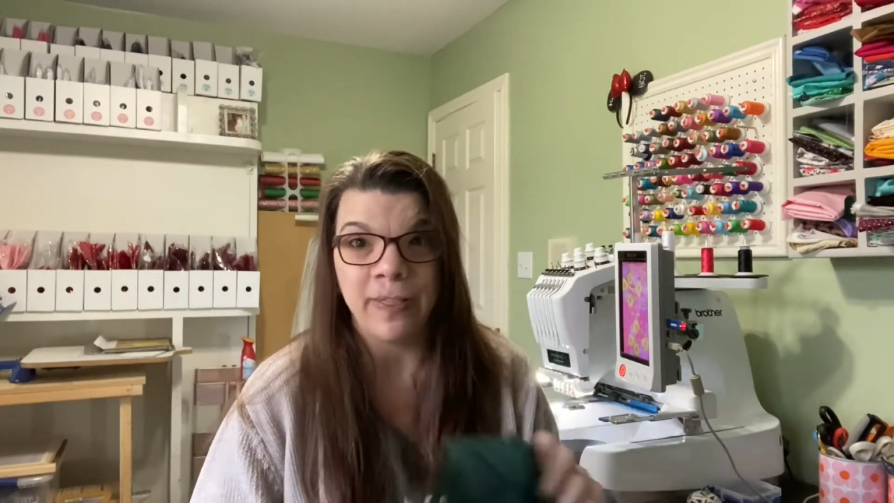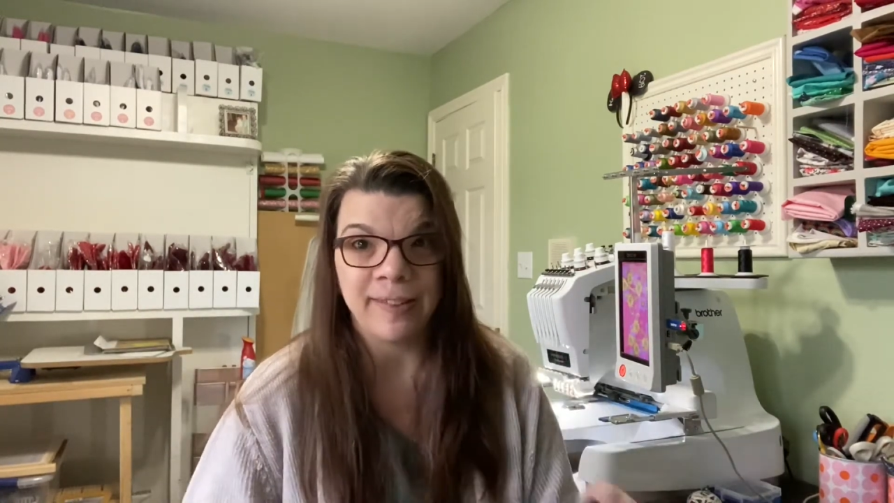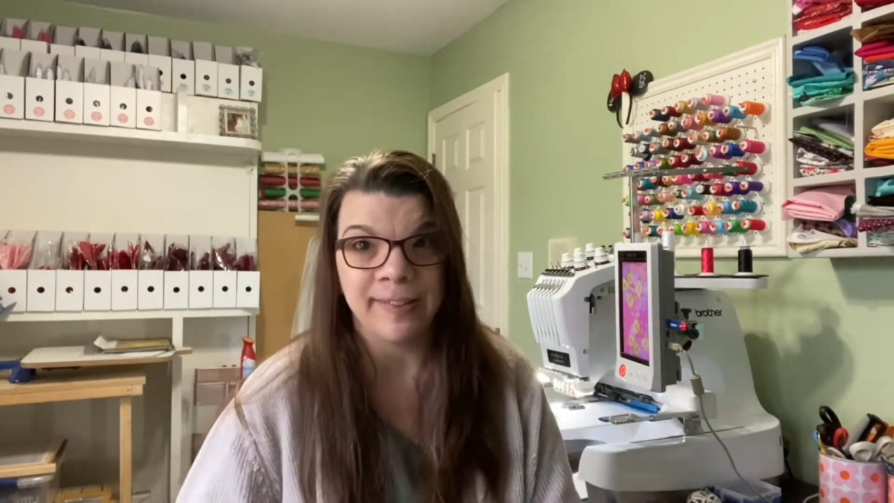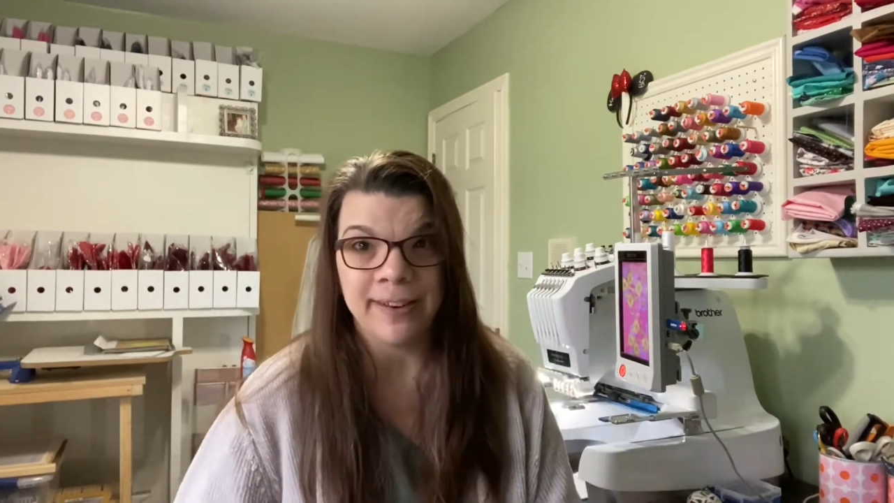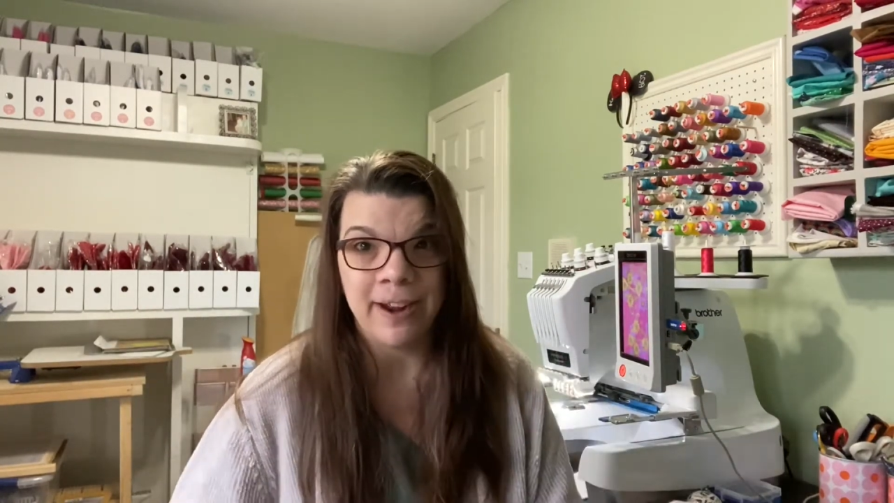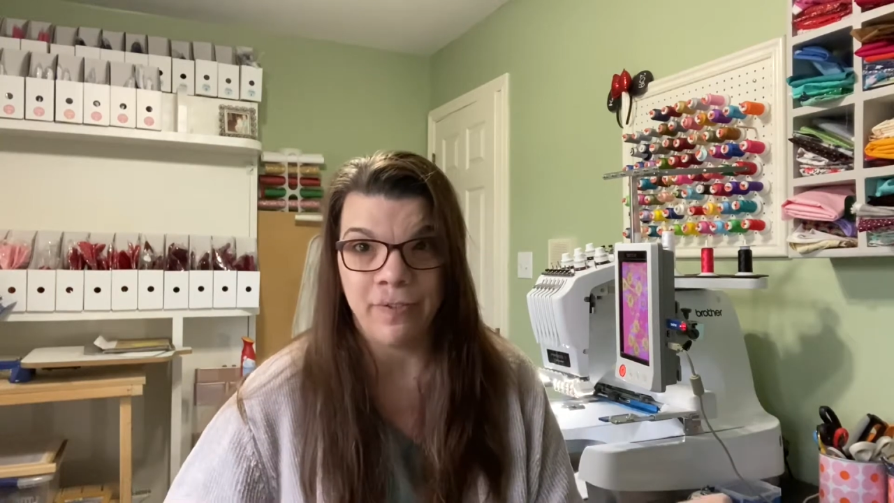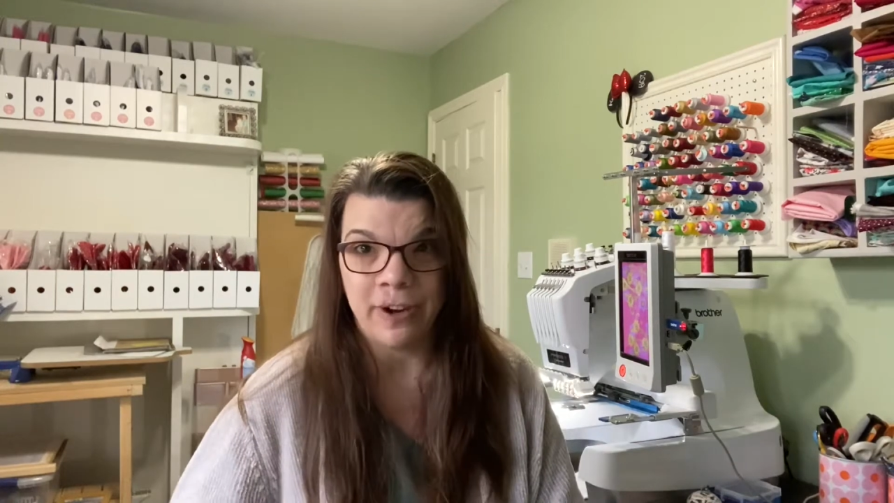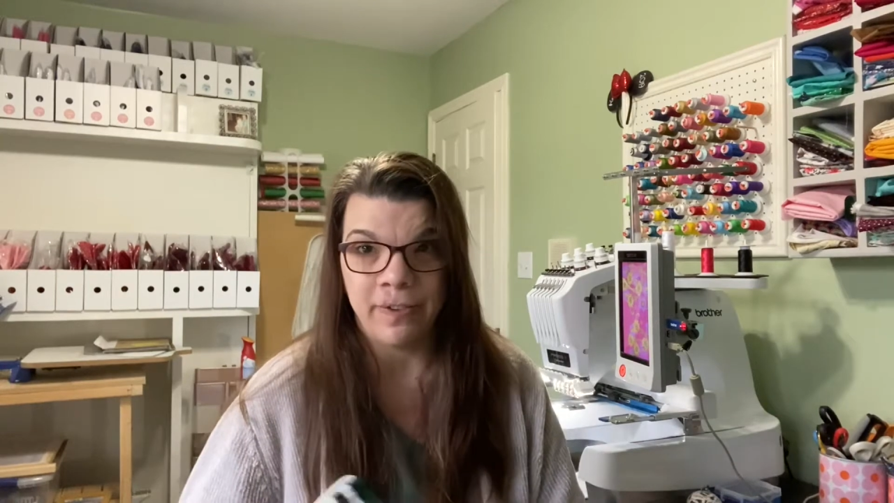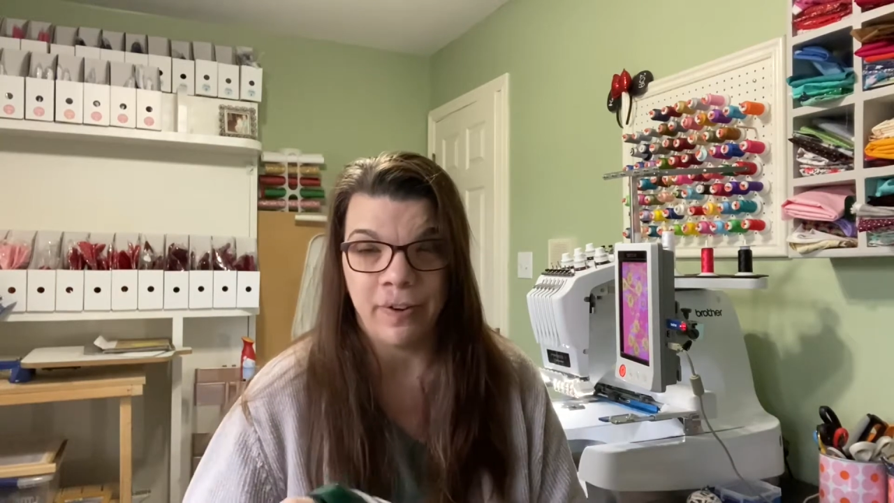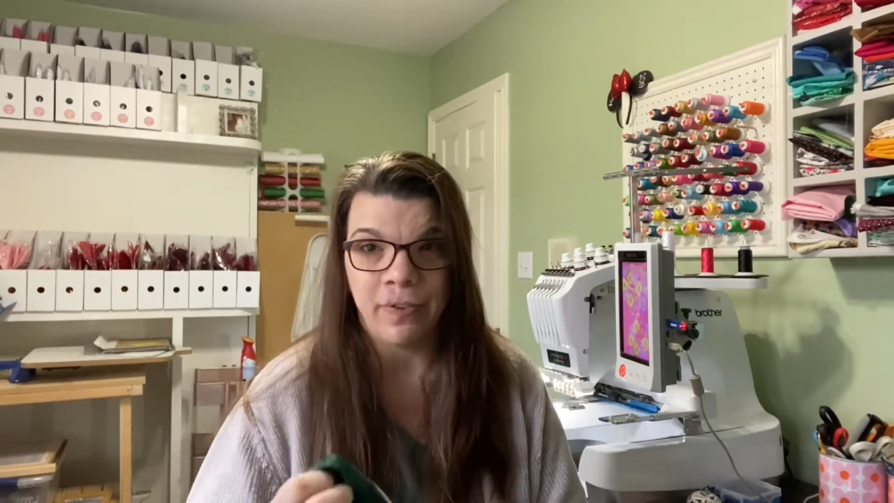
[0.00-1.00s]
this is not a
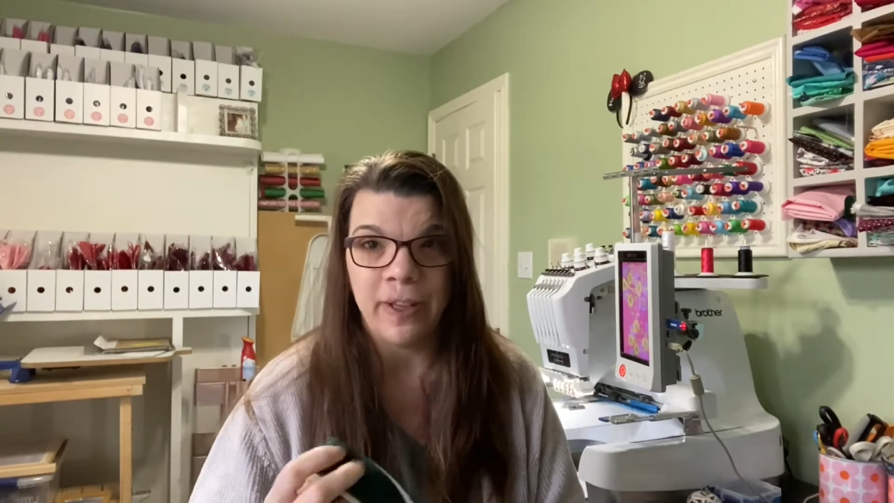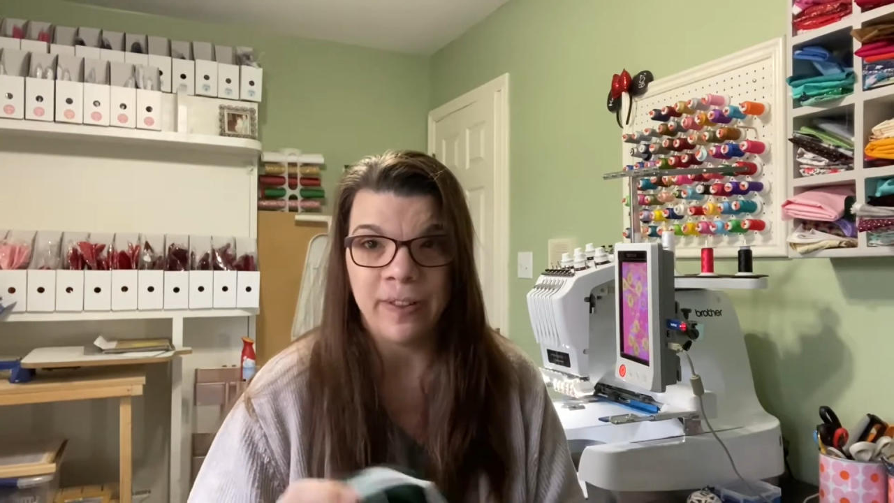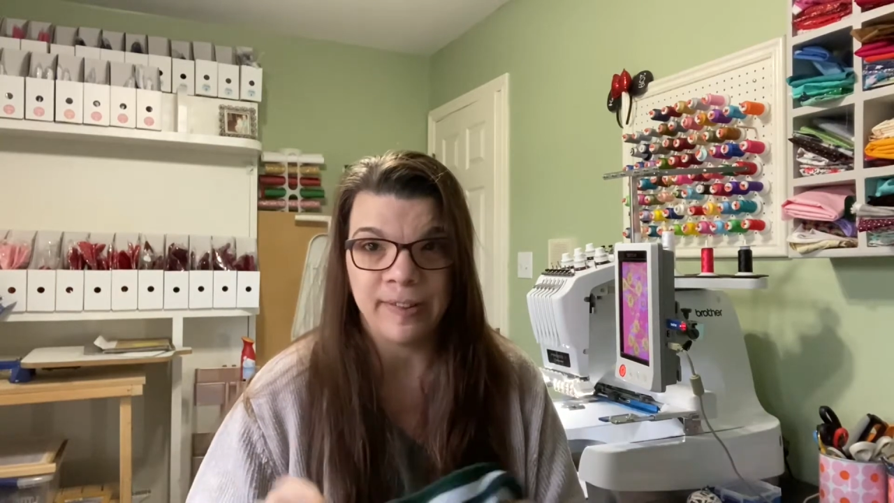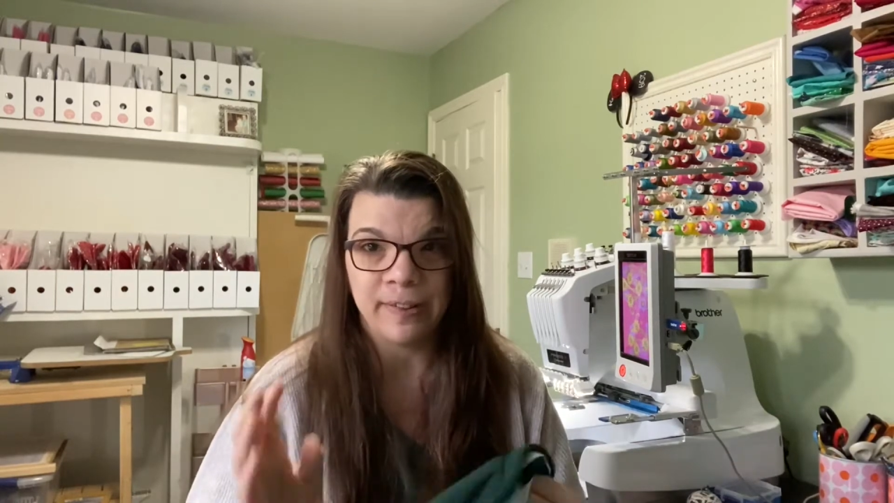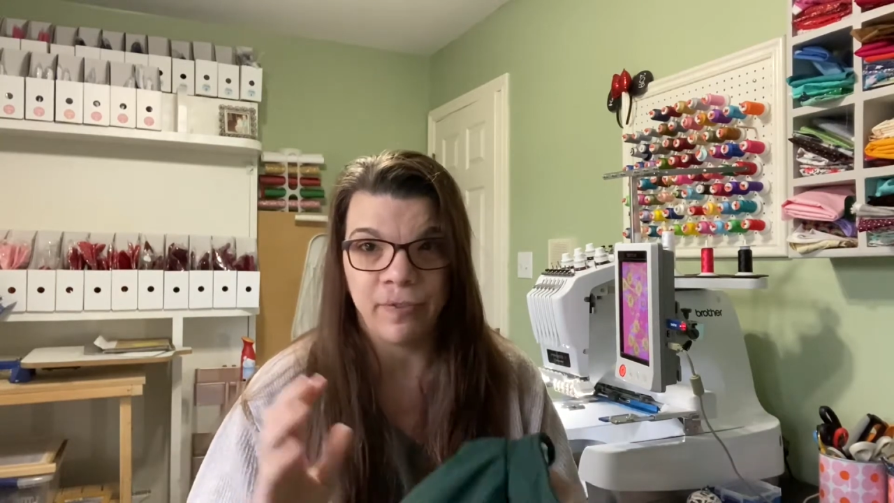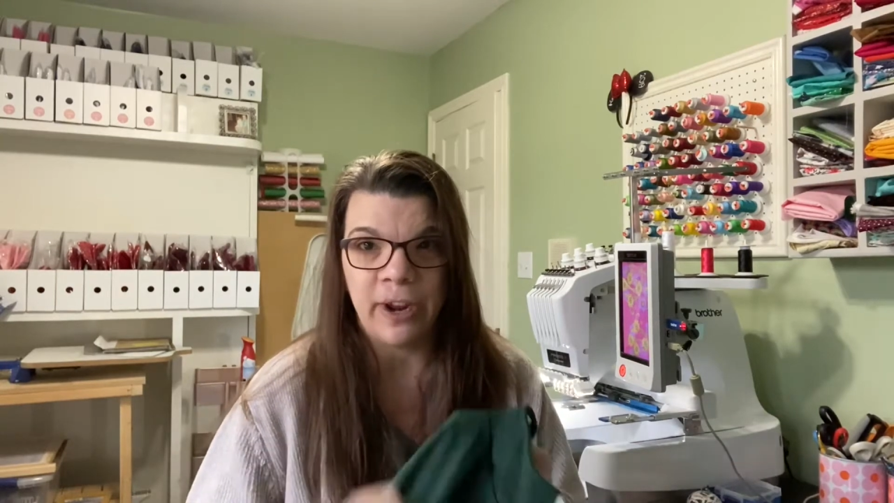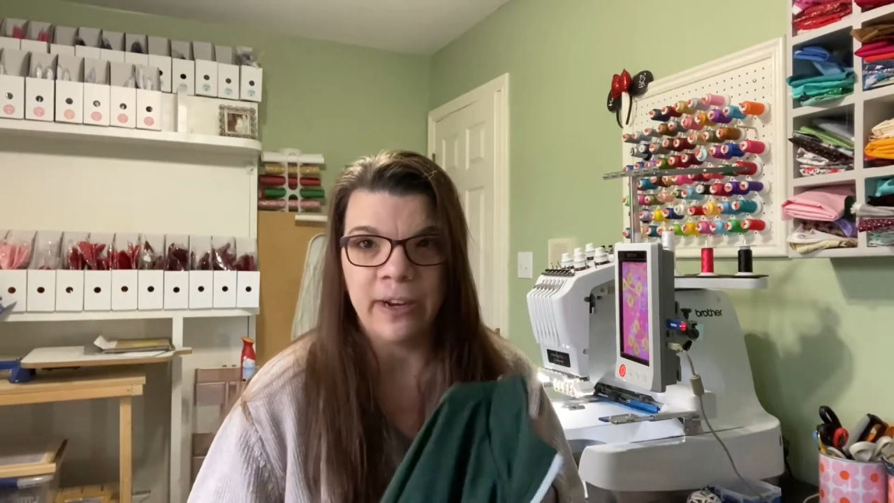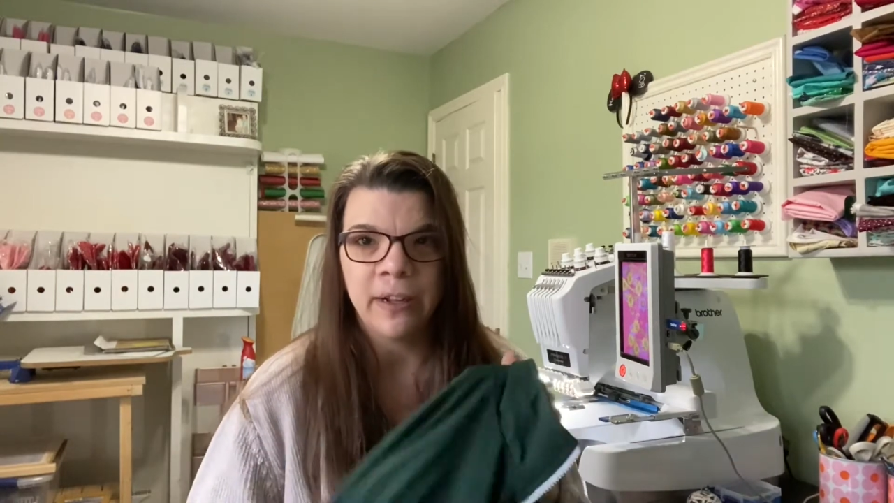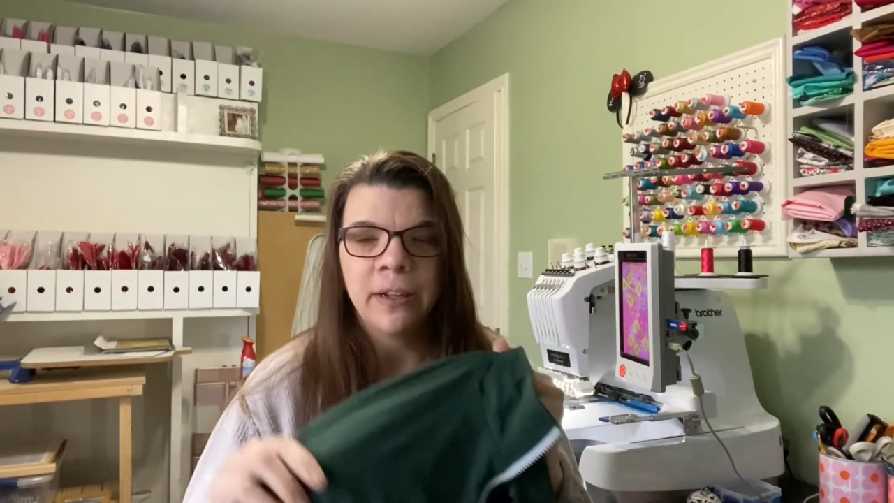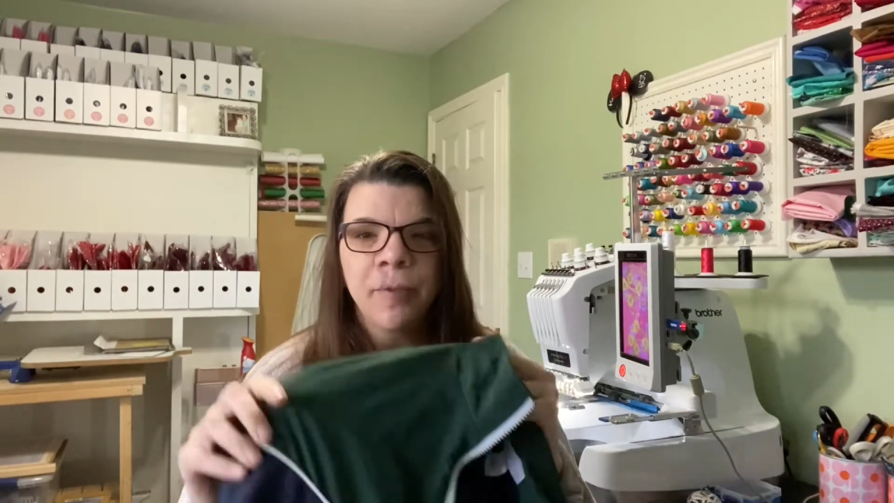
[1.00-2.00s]
friend of a friend, this is a friend.